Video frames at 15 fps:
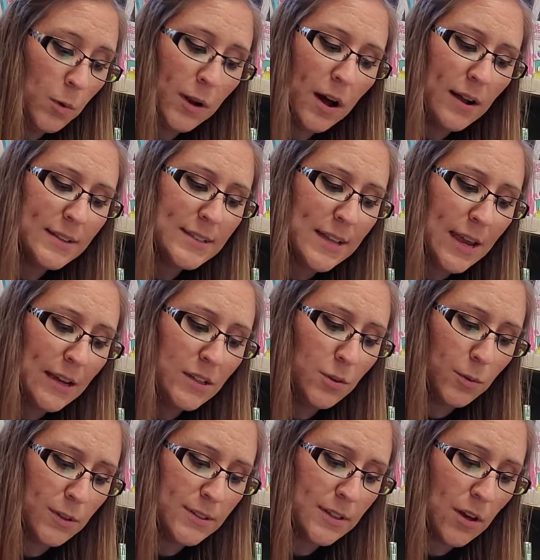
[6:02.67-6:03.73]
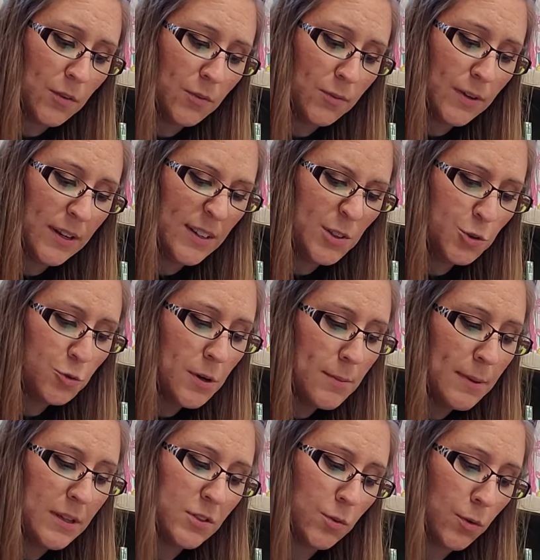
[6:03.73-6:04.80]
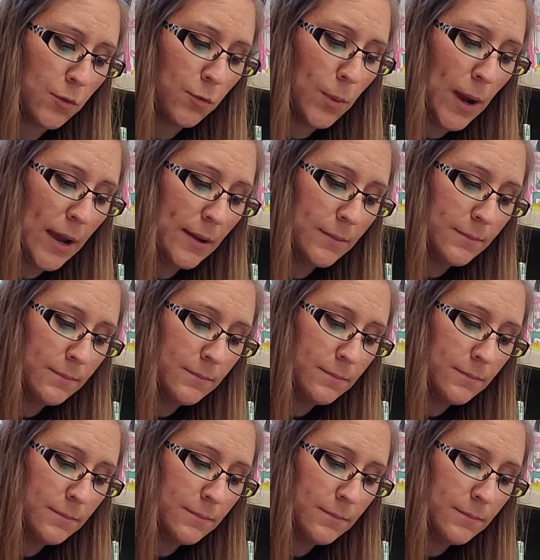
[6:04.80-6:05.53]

went on saying to herself in a dreamy sort of way,